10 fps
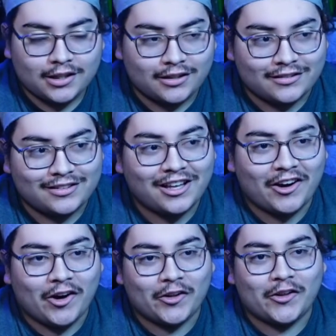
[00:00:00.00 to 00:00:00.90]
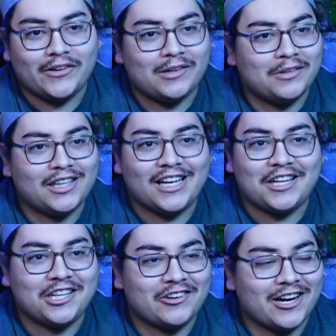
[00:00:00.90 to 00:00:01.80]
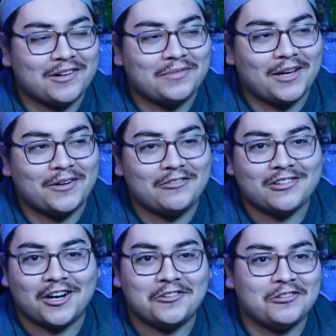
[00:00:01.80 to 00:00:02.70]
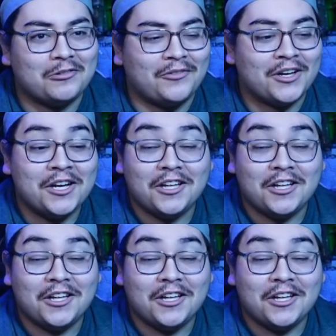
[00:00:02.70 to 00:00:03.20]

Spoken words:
Because although he was saying straight up, like, when he was talking to his wife,